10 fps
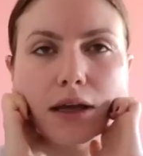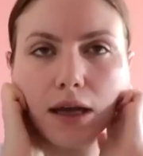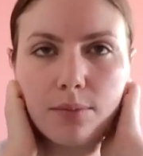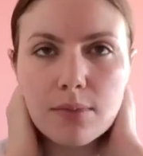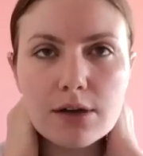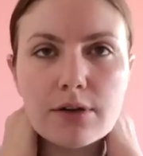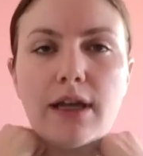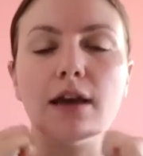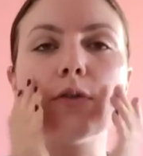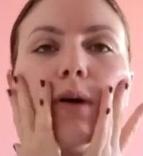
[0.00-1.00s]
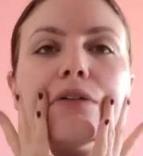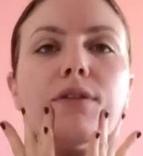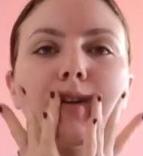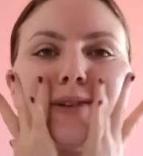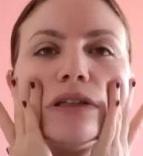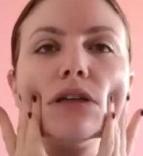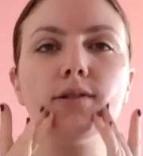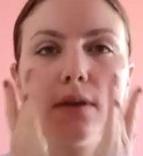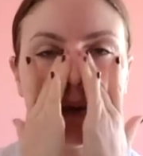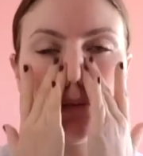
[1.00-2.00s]
I already have quite round
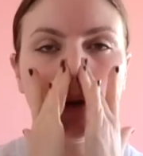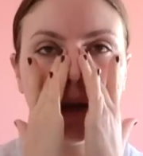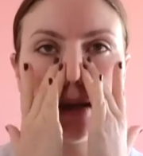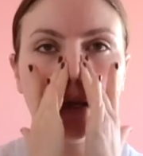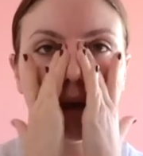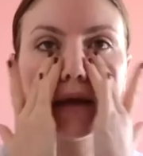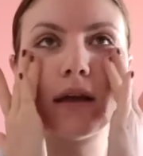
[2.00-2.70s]
cheeks, so I want to, like,